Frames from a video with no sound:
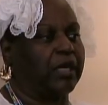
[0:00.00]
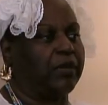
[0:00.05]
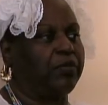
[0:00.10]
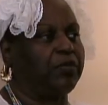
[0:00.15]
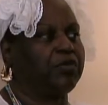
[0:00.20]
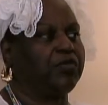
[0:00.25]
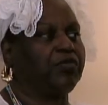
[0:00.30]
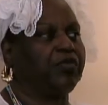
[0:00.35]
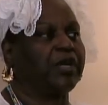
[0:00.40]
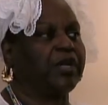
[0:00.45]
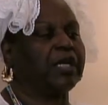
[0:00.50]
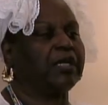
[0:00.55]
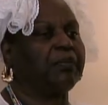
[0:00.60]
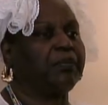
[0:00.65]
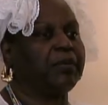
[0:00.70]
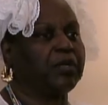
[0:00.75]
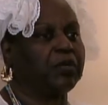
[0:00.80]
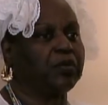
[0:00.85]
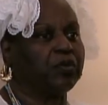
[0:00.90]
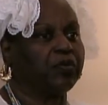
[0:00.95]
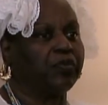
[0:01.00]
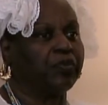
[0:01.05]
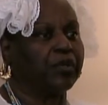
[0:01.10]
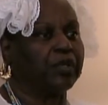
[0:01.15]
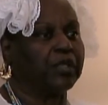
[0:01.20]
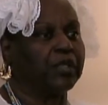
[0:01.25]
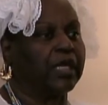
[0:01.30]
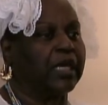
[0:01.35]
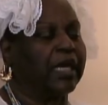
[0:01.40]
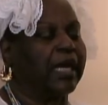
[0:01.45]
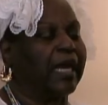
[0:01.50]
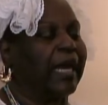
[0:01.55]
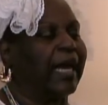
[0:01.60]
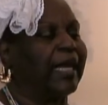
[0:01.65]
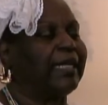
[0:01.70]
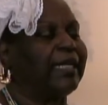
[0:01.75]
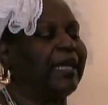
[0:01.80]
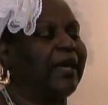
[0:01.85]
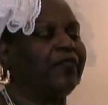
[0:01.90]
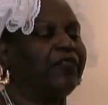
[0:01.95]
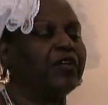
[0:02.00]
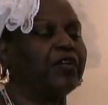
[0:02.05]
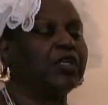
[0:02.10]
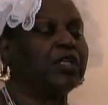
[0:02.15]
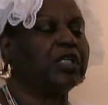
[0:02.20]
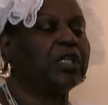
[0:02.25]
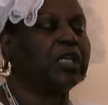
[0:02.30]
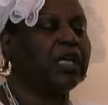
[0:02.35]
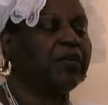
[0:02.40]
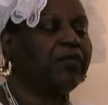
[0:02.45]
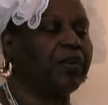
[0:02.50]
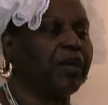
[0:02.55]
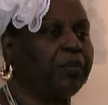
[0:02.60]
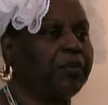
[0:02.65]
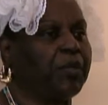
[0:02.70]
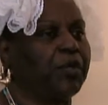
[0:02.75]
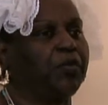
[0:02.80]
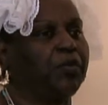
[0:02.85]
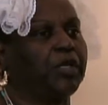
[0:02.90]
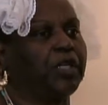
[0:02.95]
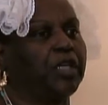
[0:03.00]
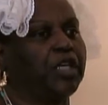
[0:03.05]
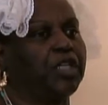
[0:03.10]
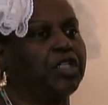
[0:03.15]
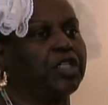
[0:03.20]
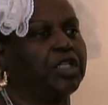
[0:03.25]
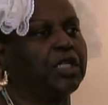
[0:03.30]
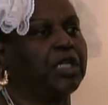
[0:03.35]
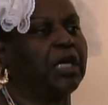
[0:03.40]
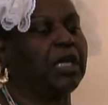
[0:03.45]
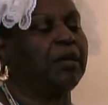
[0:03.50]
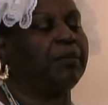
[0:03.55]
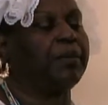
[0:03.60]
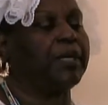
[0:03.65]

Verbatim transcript: It was very beautiful. I never could give up the religion